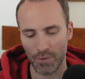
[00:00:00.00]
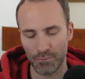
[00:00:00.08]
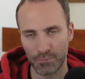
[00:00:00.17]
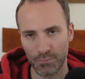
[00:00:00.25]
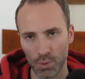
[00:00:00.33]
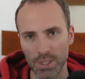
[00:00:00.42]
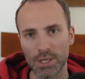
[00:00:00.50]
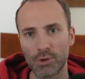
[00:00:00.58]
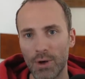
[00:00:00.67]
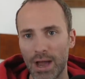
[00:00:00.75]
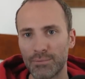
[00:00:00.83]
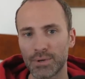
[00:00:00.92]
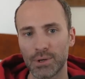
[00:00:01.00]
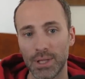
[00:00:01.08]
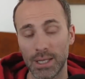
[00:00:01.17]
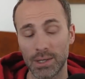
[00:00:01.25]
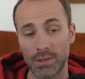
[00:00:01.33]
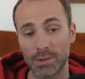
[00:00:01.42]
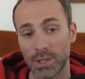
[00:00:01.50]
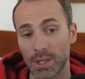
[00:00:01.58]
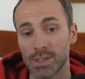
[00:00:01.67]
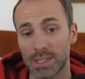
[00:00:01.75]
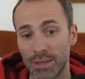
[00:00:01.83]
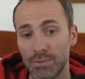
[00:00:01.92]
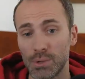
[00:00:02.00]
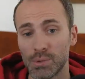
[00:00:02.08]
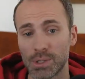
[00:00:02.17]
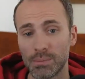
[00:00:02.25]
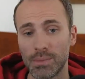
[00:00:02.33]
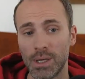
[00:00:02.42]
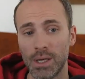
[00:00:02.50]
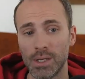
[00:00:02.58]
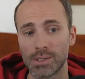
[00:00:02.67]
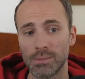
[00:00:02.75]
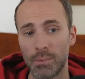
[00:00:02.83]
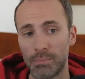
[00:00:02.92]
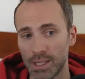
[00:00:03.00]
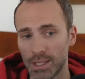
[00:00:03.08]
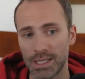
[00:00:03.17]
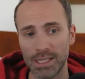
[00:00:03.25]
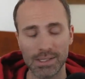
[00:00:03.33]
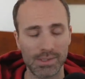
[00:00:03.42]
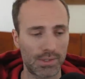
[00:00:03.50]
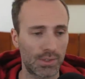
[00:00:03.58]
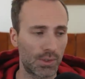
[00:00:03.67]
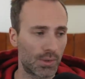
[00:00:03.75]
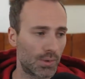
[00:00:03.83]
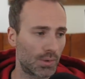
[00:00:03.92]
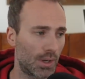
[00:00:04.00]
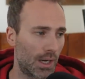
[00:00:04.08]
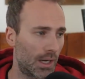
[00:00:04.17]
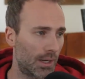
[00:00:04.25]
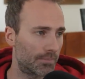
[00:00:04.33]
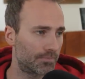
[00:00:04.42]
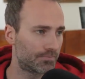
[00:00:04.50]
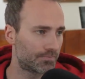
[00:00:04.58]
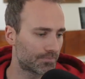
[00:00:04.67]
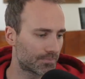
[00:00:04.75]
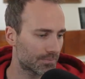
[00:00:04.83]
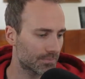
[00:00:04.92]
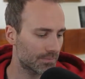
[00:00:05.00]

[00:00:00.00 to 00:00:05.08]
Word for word: a fully graphical editor does give you some some abilities to um,